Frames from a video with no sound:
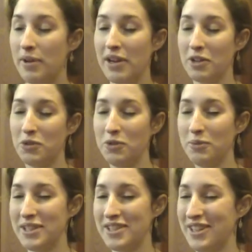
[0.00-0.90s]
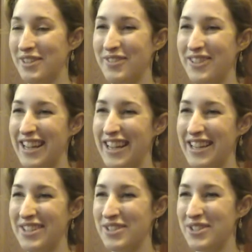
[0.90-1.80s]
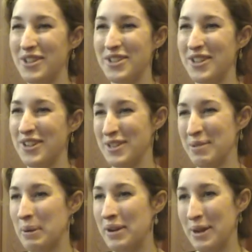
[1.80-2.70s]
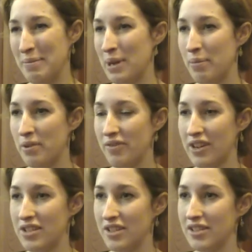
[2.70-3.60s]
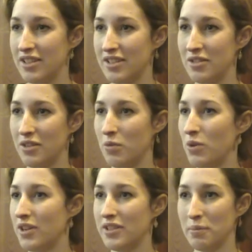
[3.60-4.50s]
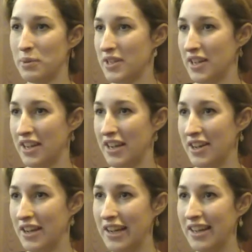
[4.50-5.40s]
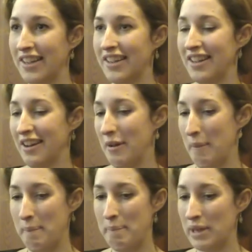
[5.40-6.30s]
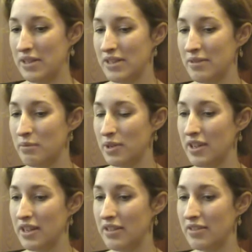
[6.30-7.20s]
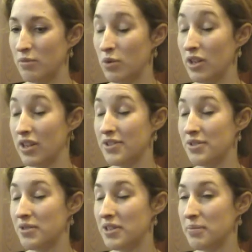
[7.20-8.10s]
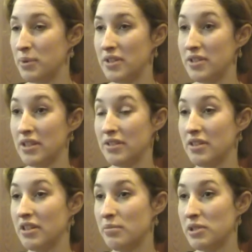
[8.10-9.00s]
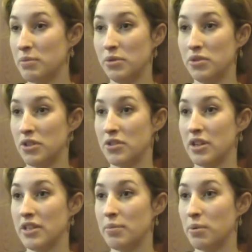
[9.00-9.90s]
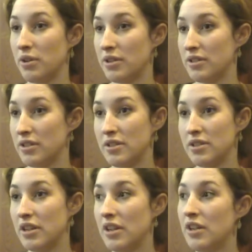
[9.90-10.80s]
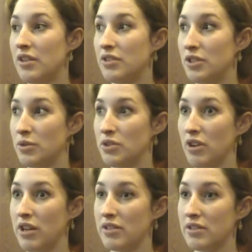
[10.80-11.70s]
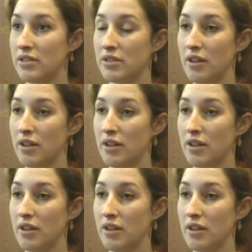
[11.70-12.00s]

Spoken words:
call myself a social entrepreneur by profession. It's not a word I particularly like, but my work history has been setting up small social enterprises to address